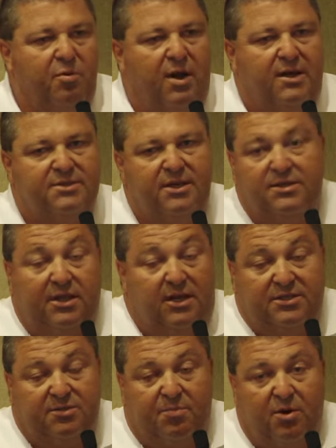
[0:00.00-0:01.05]
process,
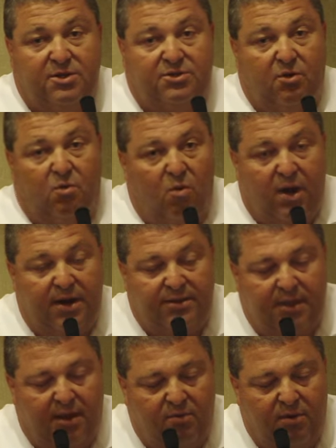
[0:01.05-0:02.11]
unless the parties don't want it
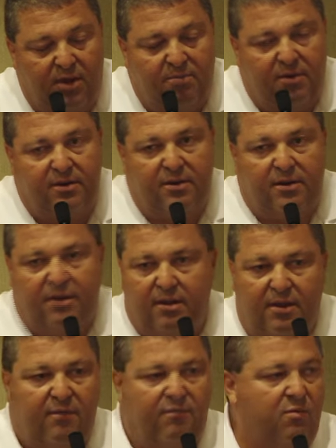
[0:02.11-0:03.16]
that way, but
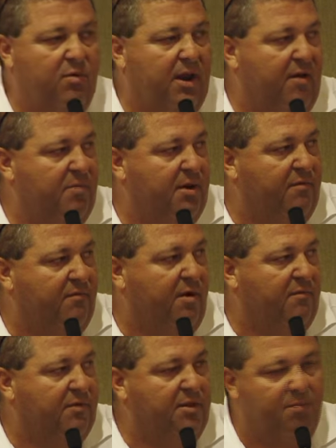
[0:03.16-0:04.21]
everyone I've been
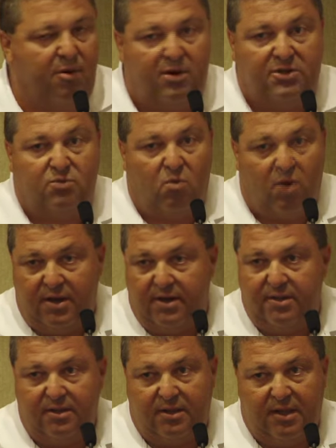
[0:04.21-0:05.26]
involved in, the parties want it
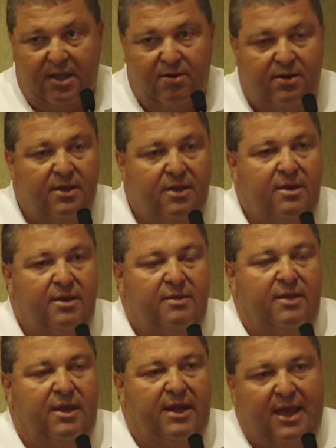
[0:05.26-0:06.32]
in the cloud.
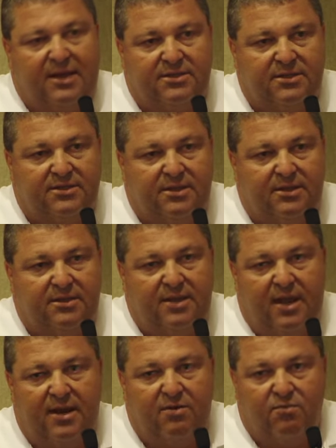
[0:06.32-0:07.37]
They get access to
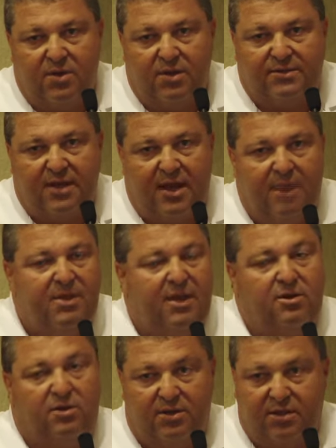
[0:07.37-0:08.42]
data in real time. They
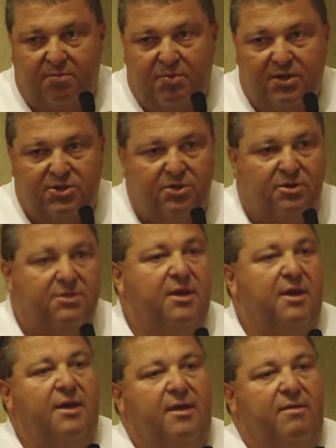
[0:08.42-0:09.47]
can look at the pictures.
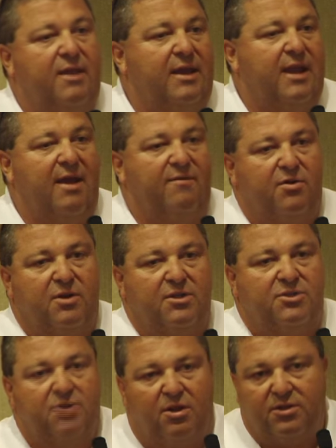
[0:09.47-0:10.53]
They can have their
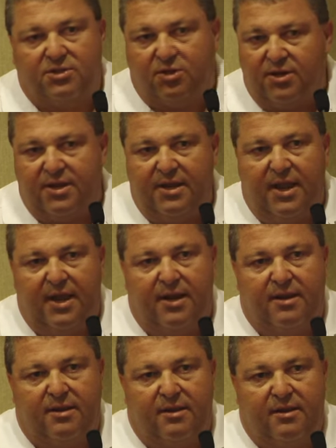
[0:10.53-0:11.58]
consultants looking at
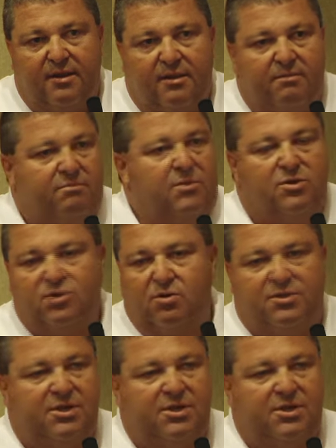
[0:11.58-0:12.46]
it. There's no